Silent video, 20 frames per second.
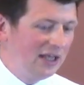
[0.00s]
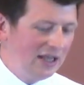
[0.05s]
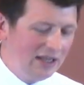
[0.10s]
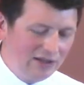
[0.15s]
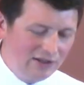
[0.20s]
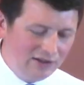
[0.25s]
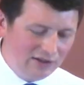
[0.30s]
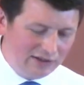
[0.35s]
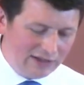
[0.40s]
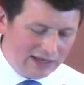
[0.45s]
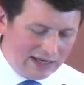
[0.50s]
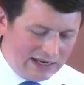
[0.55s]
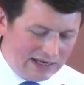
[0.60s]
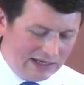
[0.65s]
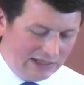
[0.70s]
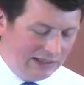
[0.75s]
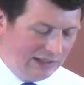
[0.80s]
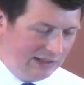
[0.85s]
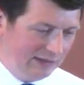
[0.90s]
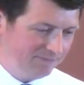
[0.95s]

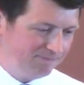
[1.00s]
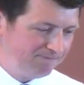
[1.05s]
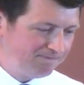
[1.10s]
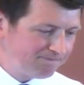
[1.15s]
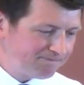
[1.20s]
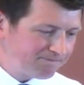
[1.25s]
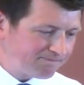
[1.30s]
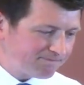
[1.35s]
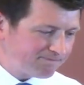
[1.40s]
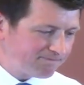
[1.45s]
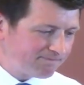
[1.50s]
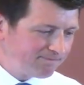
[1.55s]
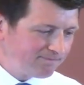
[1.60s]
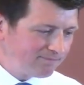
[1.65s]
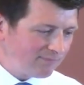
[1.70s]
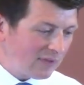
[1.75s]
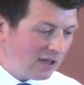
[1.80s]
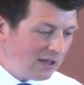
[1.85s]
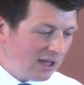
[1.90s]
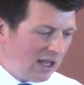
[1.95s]
indeed.
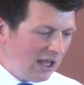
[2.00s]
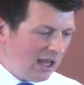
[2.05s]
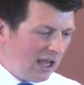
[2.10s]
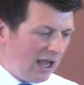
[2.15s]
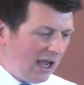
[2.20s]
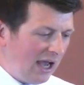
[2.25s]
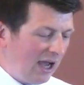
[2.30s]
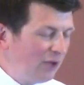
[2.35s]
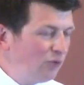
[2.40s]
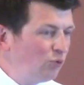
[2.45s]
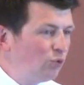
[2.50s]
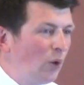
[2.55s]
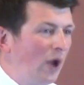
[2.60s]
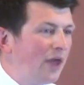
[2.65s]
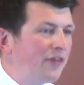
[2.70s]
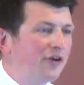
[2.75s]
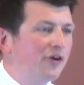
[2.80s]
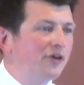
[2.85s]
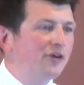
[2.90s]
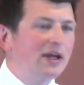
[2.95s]
And
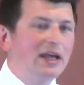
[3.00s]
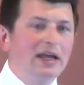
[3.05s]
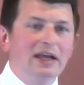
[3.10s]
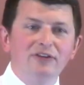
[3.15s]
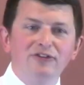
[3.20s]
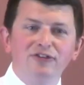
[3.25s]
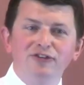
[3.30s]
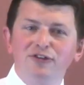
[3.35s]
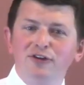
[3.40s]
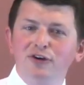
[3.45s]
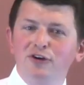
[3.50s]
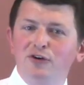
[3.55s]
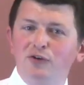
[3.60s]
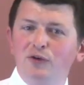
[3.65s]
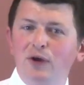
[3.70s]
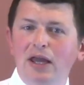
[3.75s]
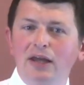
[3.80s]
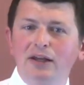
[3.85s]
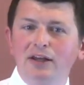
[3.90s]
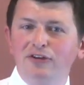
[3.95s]
whether it's the
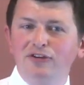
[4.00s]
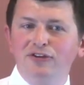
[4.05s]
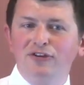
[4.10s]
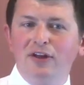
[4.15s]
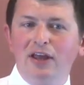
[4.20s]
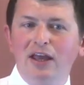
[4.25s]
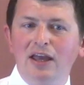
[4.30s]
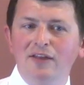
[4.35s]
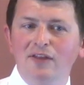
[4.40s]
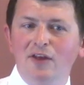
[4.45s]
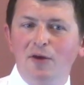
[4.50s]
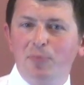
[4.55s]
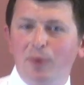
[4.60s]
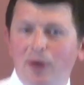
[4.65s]
greatest in the